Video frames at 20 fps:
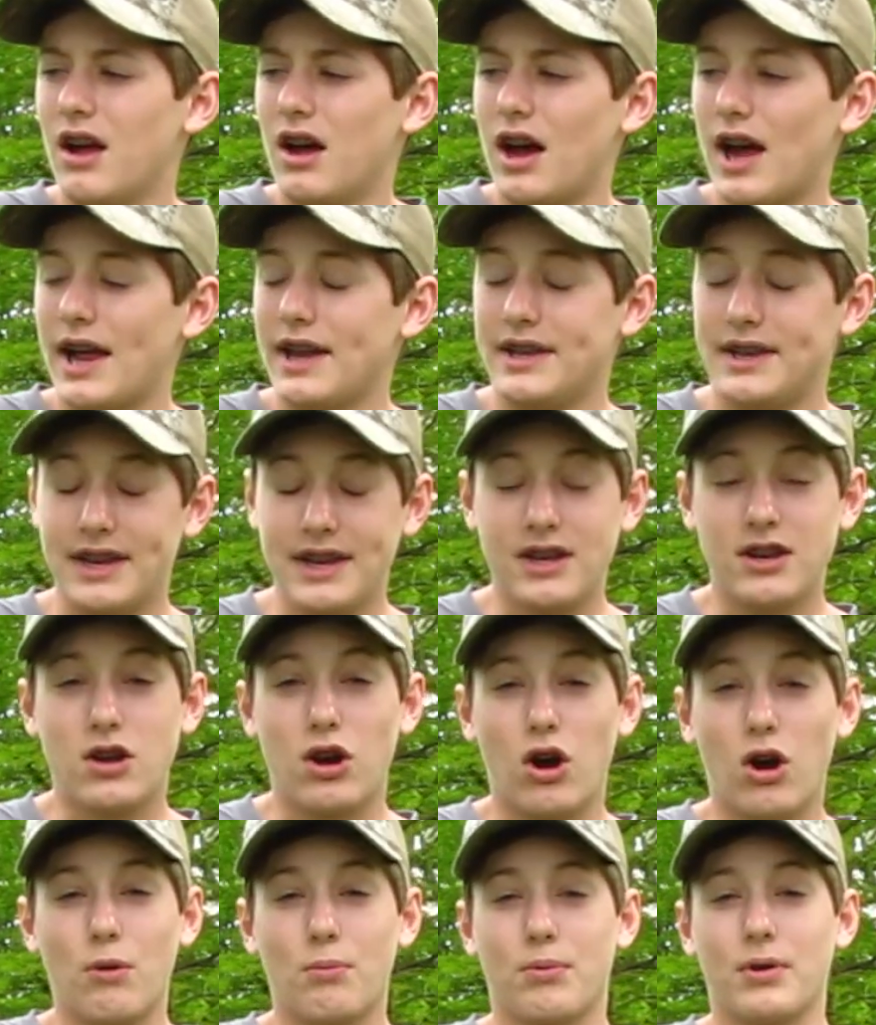I did
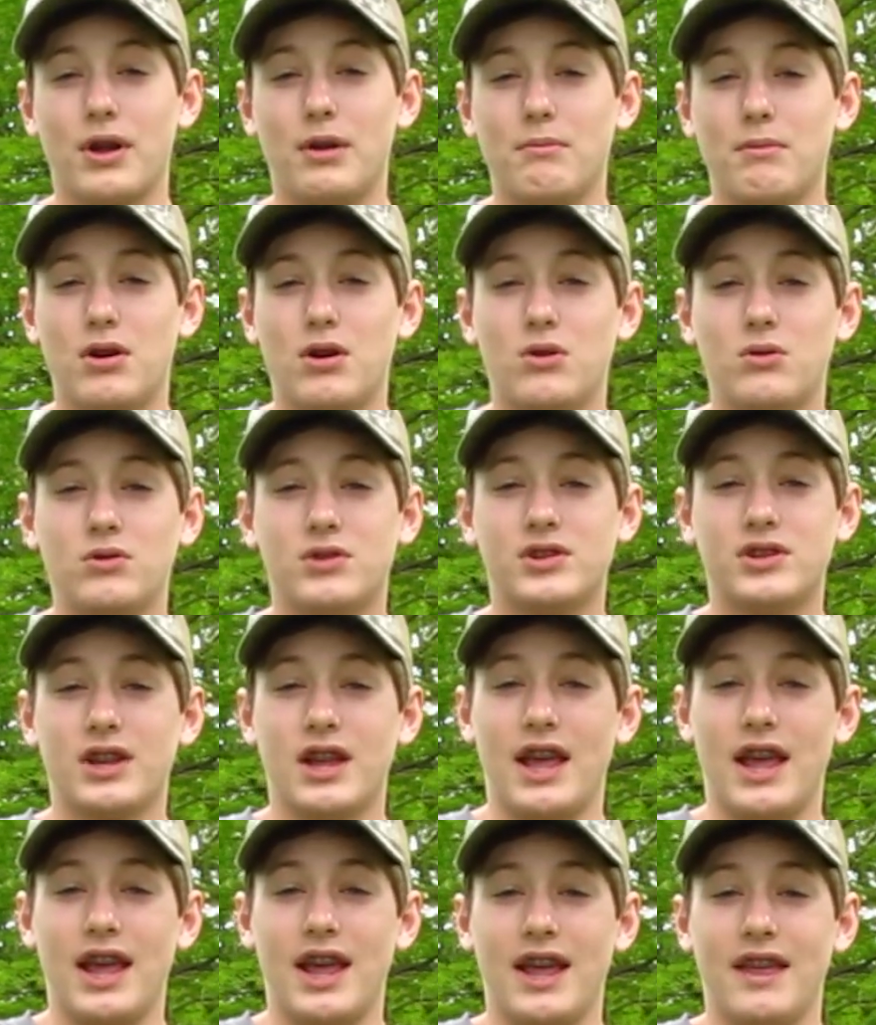call Primo's,
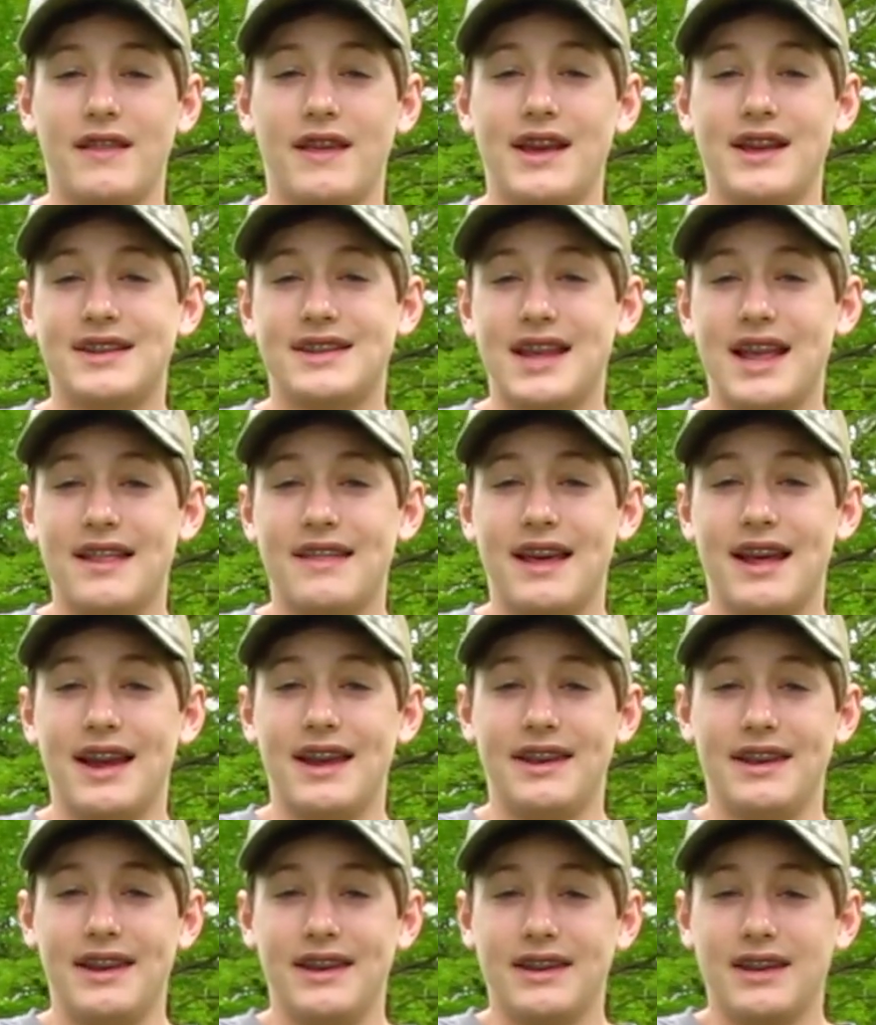and they said that
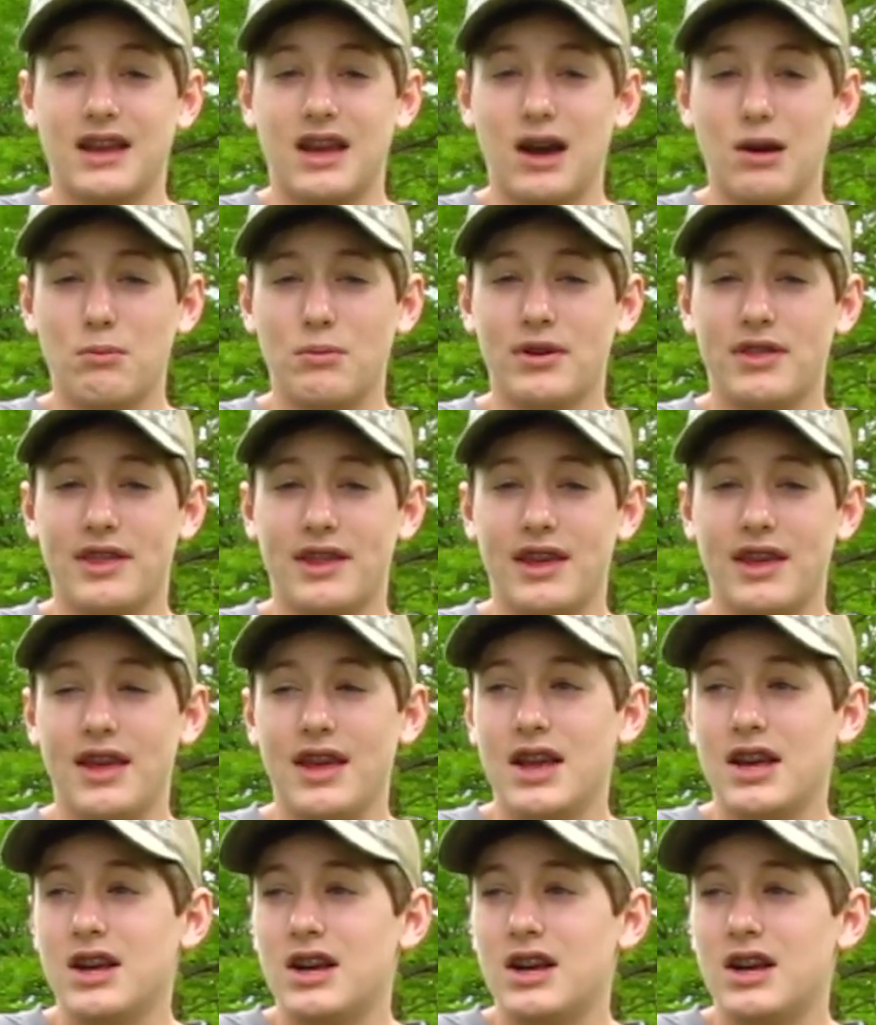it didn't come with it.